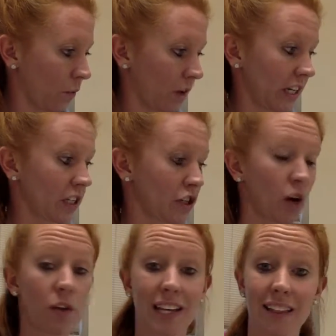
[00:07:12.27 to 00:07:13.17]
We need to
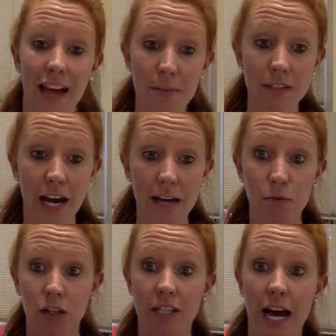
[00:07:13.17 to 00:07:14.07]
know the elapsed
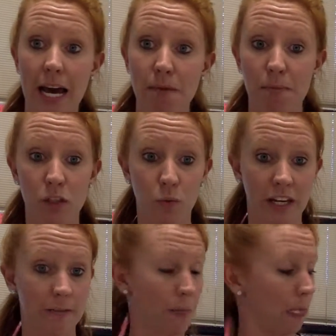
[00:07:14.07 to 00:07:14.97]
time or time in
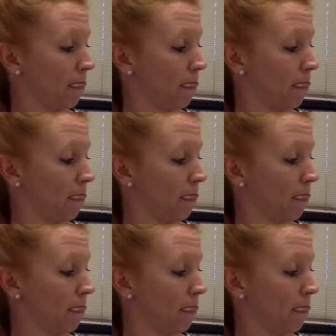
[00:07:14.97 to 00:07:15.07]
between.